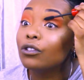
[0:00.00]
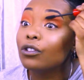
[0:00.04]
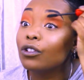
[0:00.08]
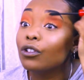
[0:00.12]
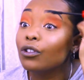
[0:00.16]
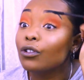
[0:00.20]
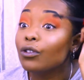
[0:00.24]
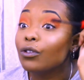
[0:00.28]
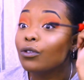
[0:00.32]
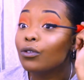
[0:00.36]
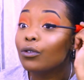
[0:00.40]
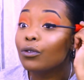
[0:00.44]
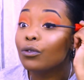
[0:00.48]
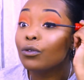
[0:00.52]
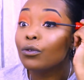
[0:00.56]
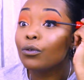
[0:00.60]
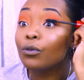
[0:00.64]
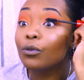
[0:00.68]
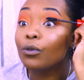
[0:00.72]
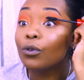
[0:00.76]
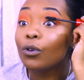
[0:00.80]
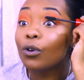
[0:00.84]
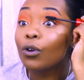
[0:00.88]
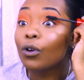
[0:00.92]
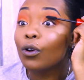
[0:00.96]

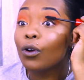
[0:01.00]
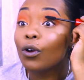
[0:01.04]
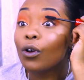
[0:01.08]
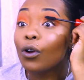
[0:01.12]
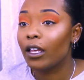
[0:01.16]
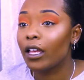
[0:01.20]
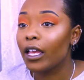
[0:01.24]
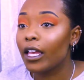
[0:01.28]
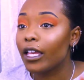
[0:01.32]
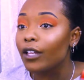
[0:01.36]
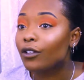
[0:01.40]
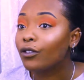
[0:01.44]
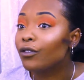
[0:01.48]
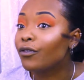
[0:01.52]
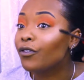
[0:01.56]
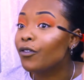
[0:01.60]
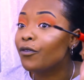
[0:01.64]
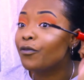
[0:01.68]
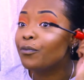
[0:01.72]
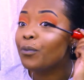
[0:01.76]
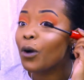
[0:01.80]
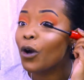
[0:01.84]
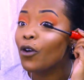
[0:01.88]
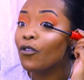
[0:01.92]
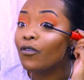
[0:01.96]
It was for
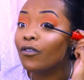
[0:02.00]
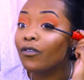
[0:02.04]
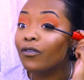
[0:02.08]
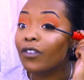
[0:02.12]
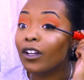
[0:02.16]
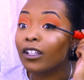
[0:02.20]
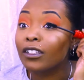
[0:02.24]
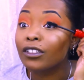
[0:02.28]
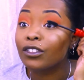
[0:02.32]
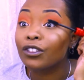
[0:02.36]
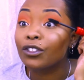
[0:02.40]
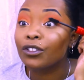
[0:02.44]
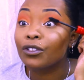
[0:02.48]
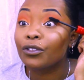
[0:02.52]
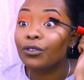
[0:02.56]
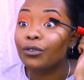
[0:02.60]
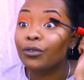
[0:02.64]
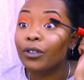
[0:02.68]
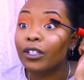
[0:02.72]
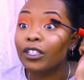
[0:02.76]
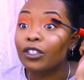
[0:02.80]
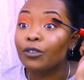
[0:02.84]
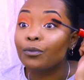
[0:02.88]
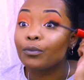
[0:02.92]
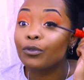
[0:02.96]
both of us to
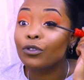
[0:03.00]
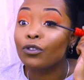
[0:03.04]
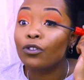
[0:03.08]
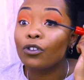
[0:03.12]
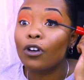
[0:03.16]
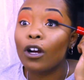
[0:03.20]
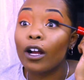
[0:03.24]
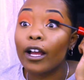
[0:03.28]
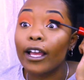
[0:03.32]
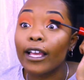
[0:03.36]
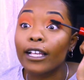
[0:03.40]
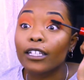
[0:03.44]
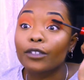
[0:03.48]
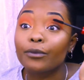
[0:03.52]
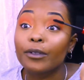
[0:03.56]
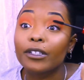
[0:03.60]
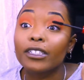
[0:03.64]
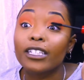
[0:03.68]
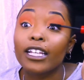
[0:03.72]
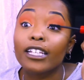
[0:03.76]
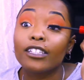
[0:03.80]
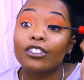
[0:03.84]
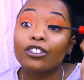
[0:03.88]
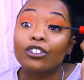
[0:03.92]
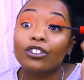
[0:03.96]
explore our
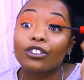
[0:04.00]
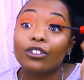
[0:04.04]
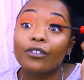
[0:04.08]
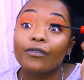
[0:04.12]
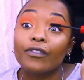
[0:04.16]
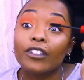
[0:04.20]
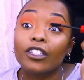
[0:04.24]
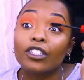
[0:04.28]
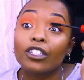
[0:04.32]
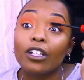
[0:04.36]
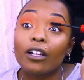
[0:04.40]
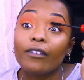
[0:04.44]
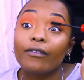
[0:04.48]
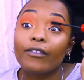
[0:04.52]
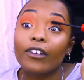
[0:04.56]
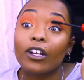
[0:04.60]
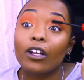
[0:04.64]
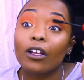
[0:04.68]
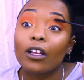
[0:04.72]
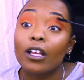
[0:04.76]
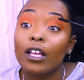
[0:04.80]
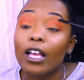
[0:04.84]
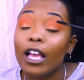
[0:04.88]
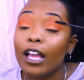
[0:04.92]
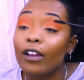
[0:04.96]
expectations of each other
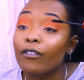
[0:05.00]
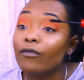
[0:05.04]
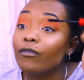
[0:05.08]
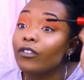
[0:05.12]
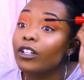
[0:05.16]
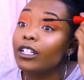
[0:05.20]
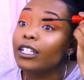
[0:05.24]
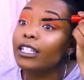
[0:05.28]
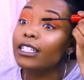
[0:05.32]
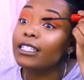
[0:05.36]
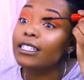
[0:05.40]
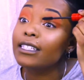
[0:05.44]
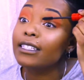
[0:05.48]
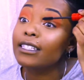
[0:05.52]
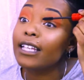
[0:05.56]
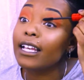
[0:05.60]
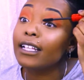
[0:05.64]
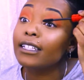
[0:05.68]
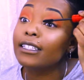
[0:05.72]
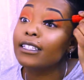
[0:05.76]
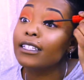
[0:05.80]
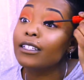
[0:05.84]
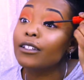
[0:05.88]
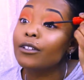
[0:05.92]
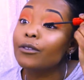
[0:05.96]
and really
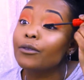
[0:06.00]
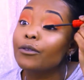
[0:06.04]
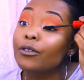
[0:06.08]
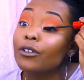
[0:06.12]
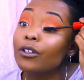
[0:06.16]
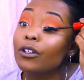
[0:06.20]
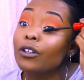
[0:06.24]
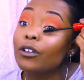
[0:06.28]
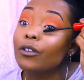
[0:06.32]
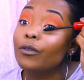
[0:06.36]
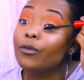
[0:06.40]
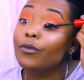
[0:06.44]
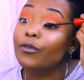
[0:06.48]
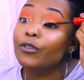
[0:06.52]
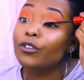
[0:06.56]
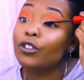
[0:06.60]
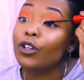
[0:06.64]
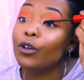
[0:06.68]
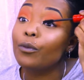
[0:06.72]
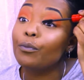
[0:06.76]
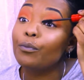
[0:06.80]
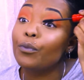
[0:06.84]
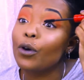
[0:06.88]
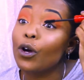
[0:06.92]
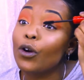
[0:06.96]
set it
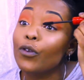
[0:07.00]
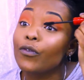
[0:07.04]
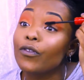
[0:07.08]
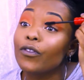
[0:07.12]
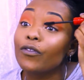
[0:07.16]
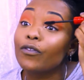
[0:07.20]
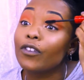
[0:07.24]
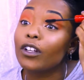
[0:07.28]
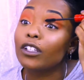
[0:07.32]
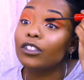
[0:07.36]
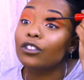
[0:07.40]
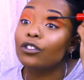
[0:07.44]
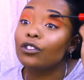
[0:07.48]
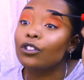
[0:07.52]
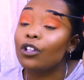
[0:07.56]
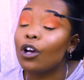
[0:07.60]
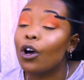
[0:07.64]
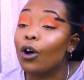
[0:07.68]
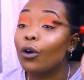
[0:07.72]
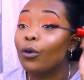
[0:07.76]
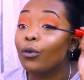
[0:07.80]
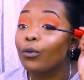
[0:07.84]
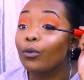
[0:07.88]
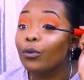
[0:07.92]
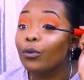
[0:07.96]
so both of us know,